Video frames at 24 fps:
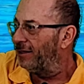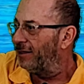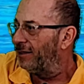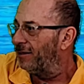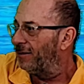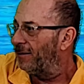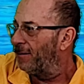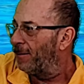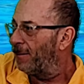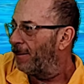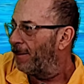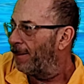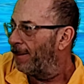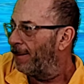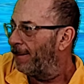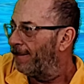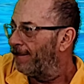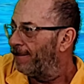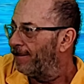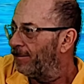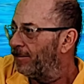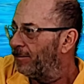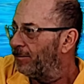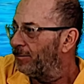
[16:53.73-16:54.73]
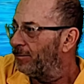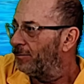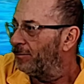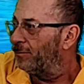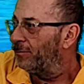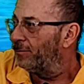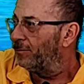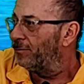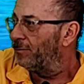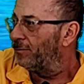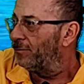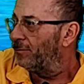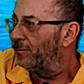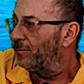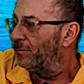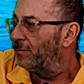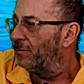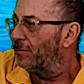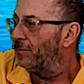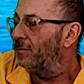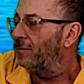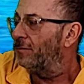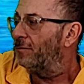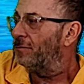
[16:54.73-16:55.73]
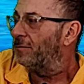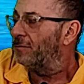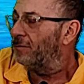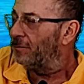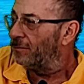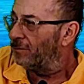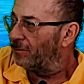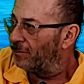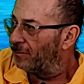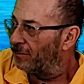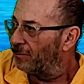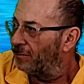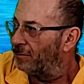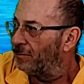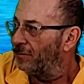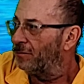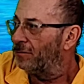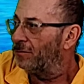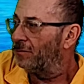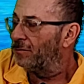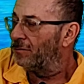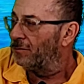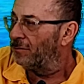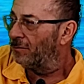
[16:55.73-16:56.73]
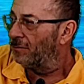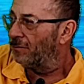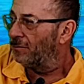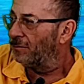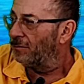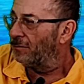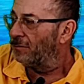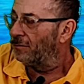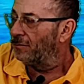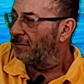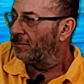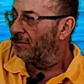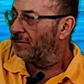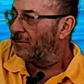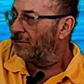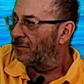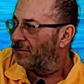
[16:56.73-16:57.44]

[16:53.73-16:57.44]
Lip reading: (not speaking)